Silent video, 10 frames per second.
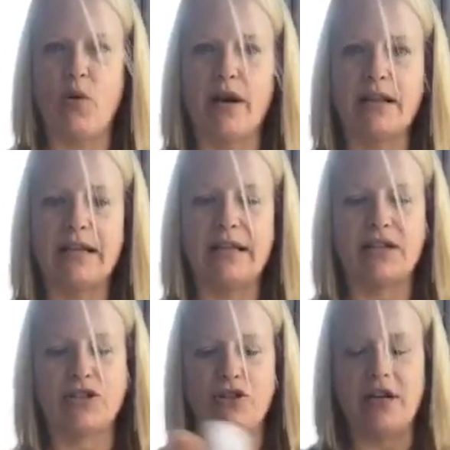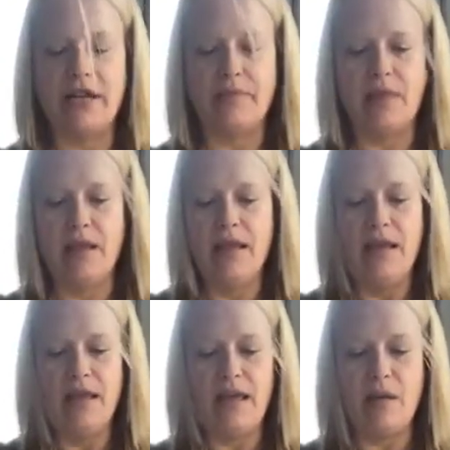oily and dirty
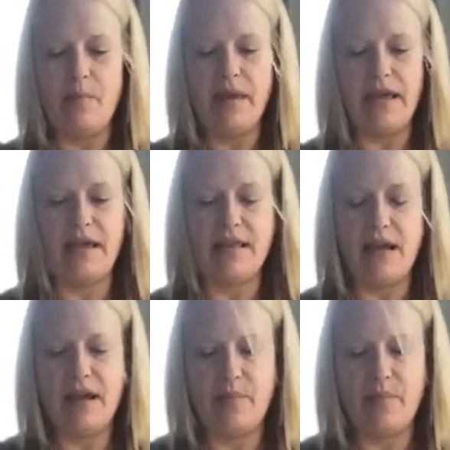and picking that up.